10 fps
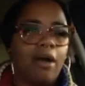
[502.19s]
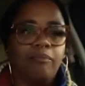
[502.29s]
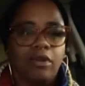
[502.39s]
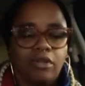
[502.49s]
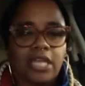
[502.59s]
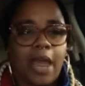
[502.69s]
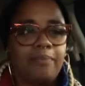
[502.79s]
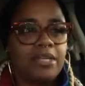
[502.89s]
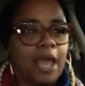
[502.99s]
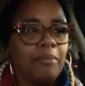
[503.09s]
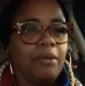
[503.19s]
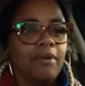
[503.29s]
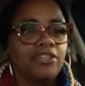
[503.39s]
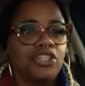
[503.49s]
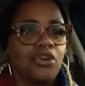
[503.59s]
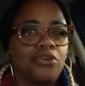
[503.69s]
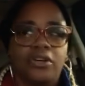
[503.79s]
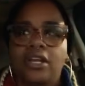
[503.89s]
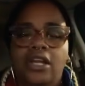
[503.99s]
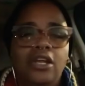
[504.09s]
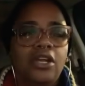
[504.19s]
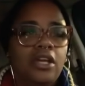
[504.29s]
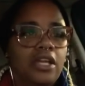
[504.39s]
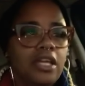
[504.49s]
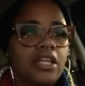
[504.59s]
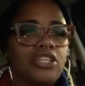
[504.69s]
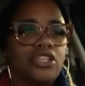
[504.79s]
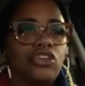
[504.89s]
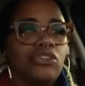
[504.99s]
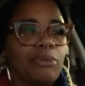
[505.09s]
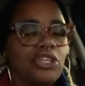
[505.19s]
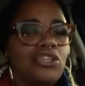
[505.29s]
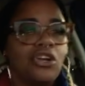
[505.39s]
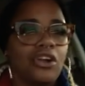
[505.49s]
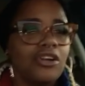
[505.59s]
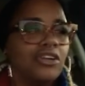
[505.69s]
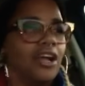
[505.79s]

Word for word: I'm tap tapping him on the shoulder. Excuse me, sir.